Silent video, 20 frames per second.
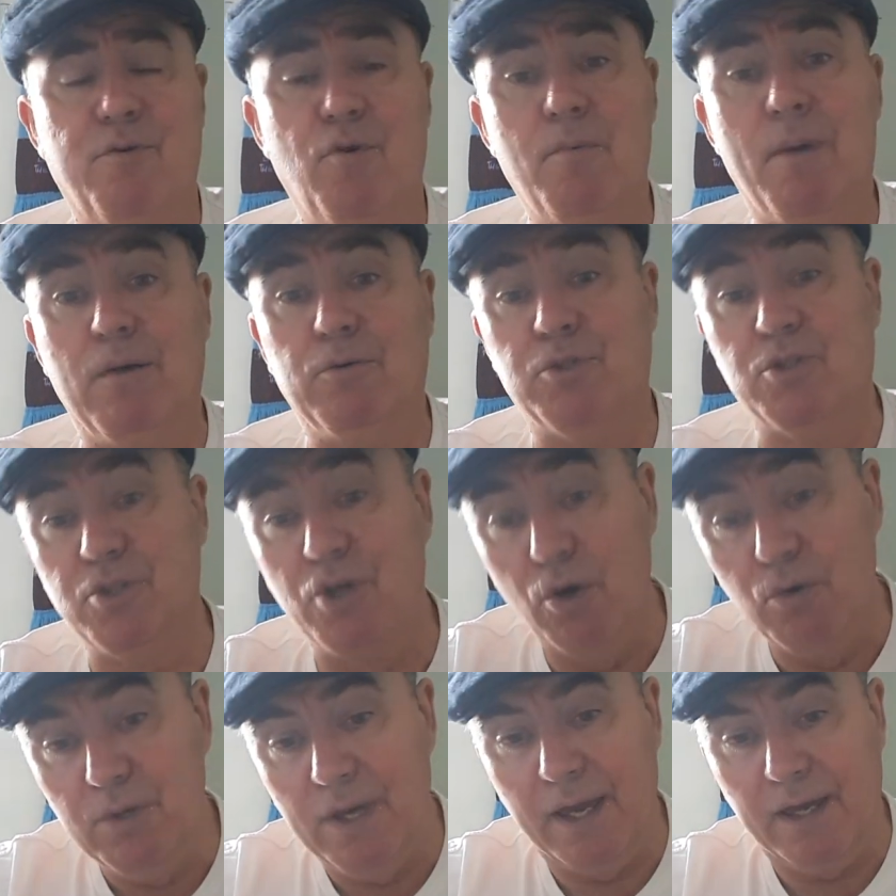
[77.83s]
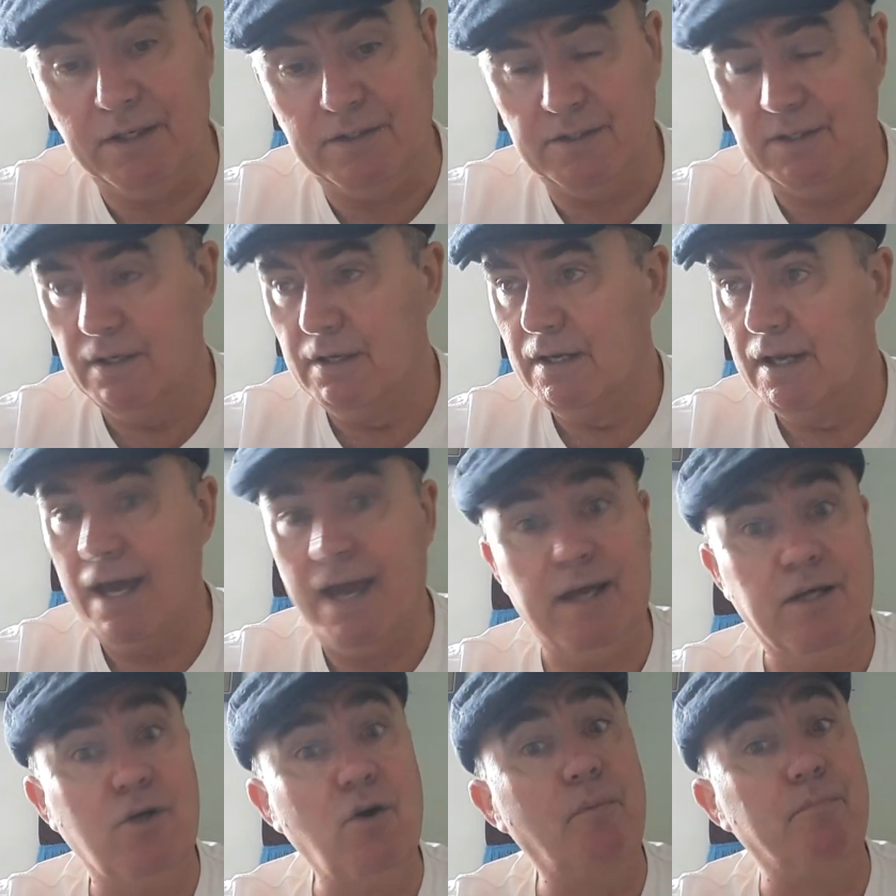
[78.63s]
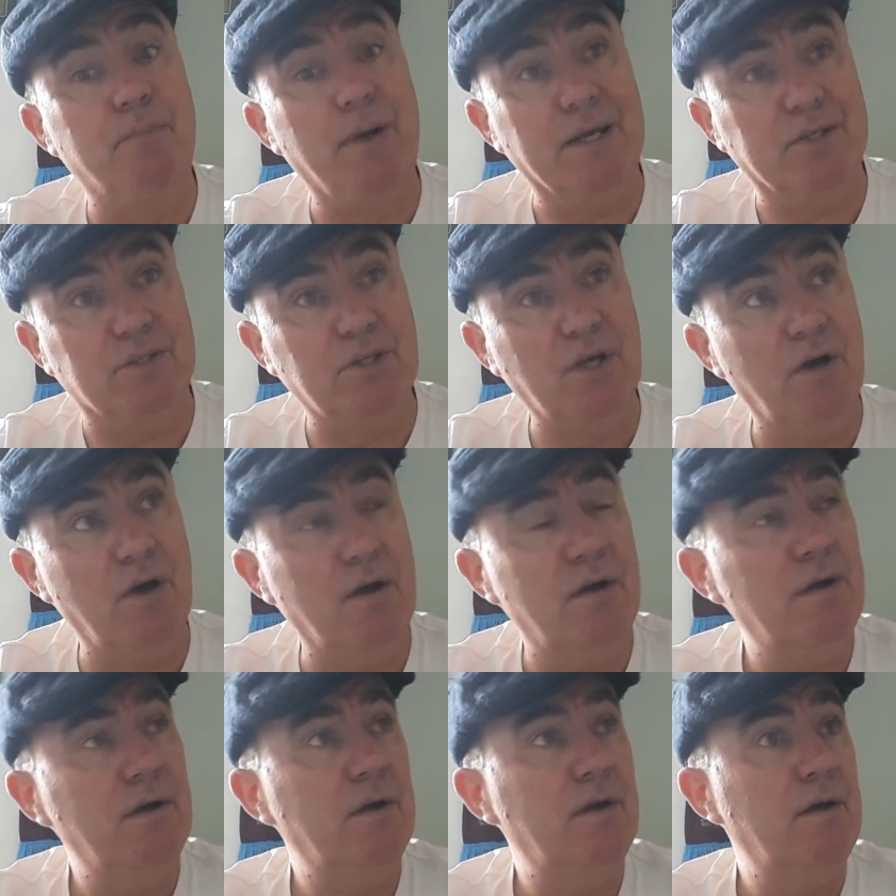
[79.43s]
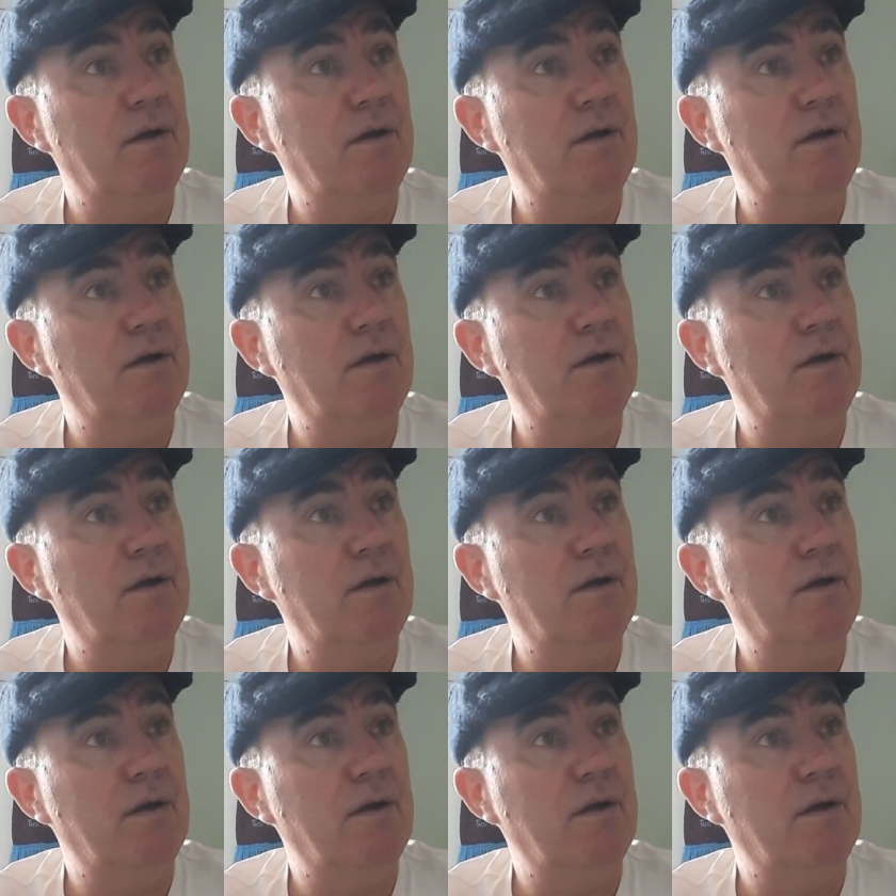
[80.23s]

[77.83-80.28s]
almost 2 years. And God bless her.